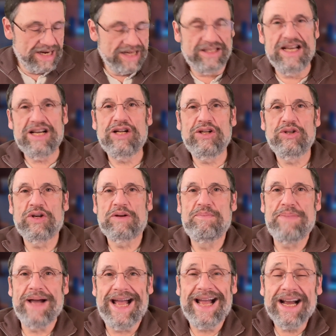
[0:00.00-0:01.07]
take a look
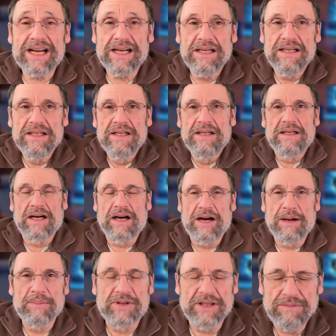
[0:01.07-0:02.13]
back,
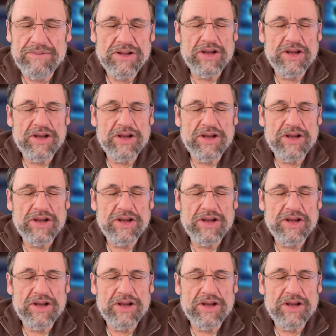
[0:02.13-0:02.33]
give